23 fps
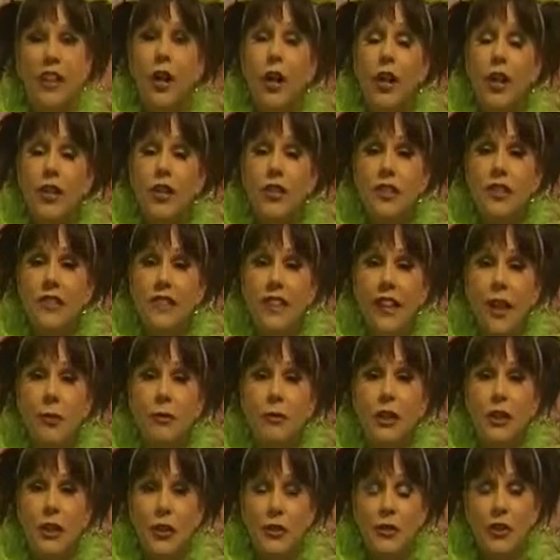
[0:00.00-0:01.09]
encourages
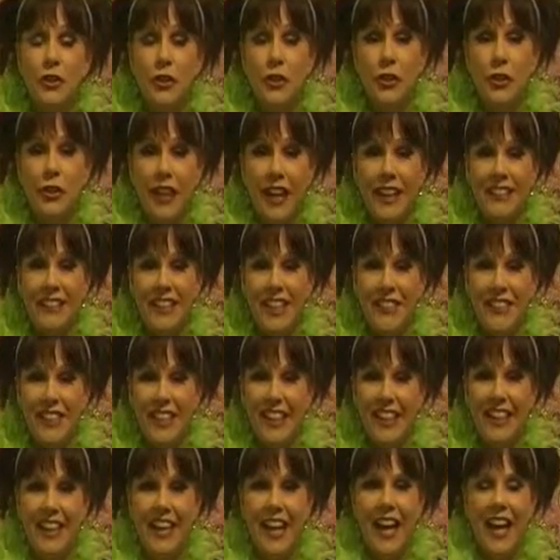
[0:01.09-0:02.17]
them to use their
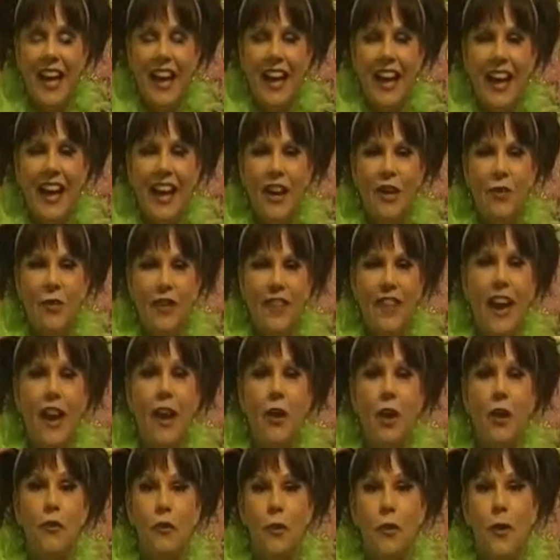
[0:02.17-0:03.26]
creativity
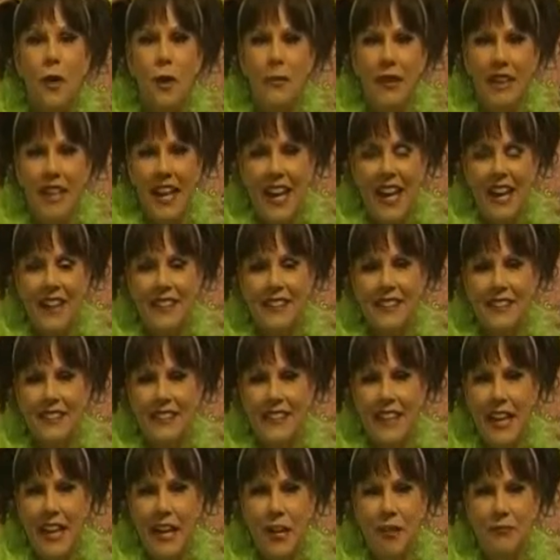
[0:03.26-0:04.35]
without overwhelming
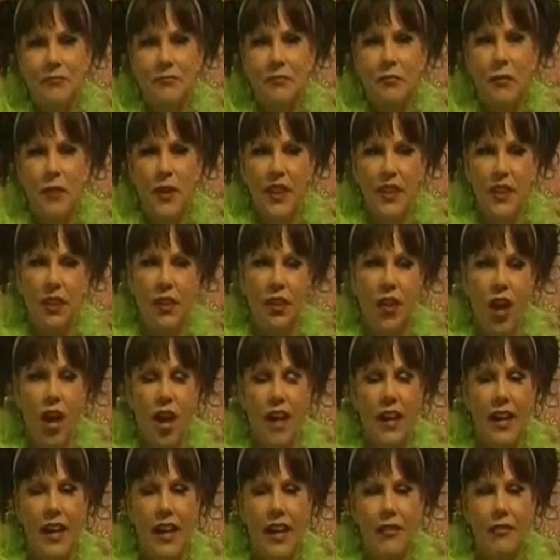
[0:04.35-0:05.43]
us with a
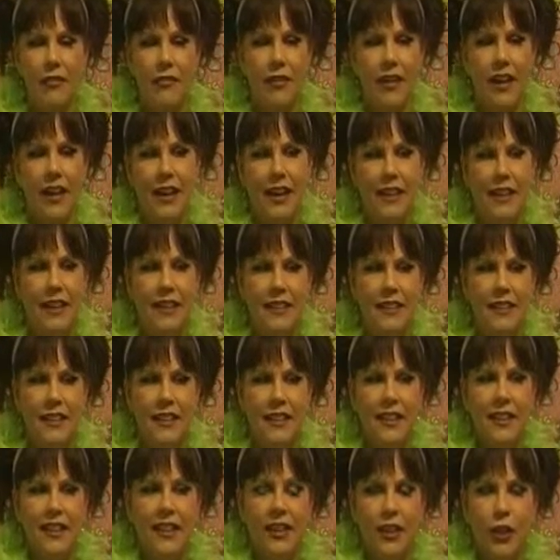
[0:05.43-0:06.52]
lot of
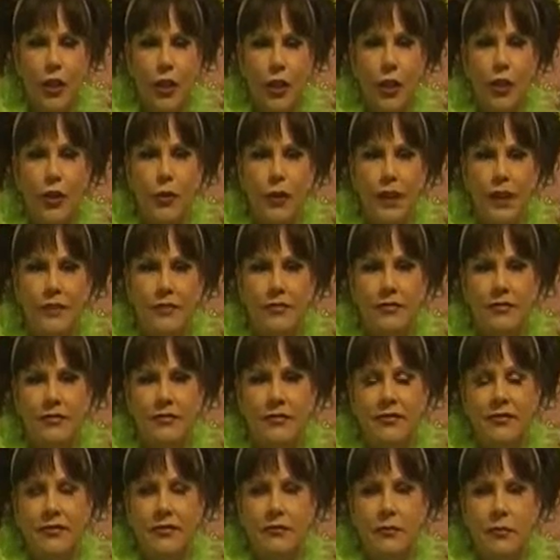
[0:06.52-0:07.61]
glue and
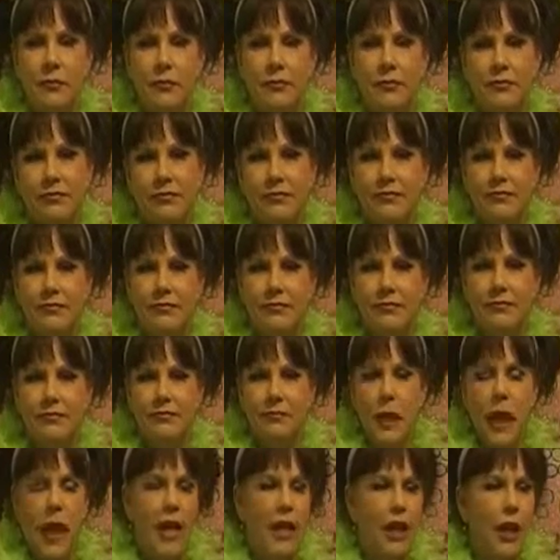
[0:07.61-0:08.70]

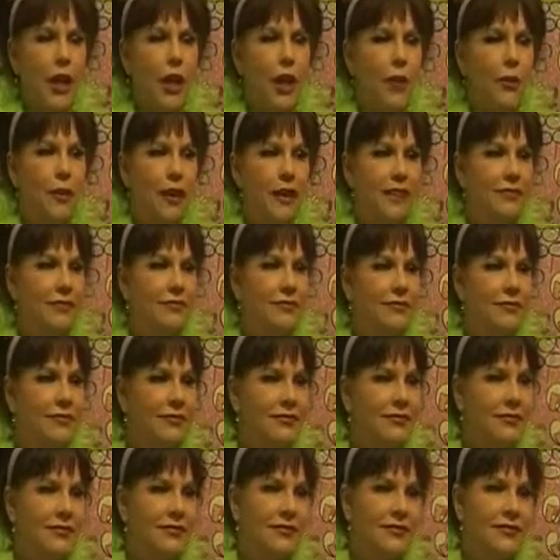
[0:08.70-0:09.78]
Play-Doh, and
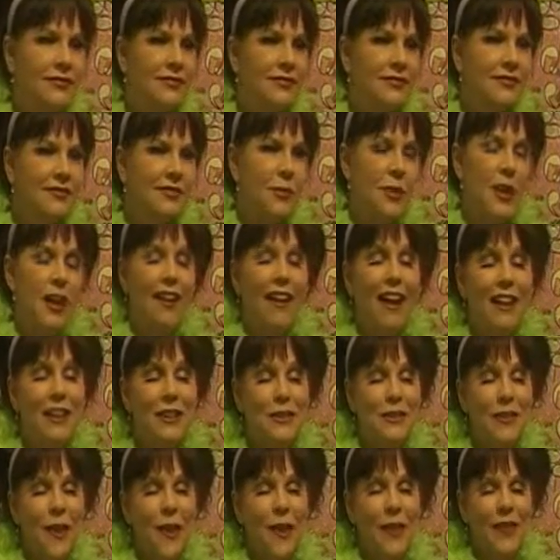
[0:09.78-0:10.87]
well, I
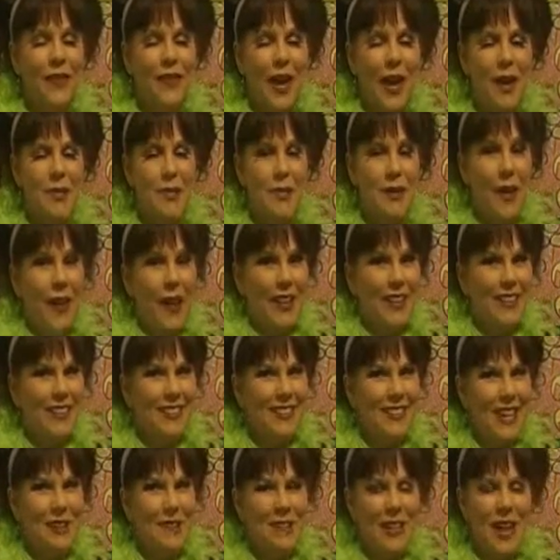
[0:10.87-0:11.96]
use all of that, but not at
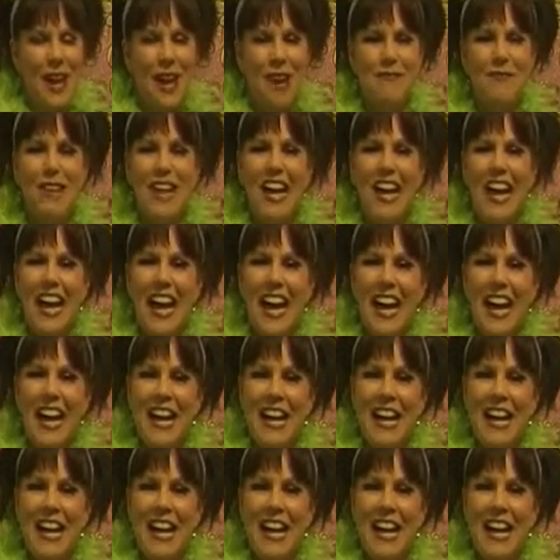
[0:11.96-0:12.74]
the same time.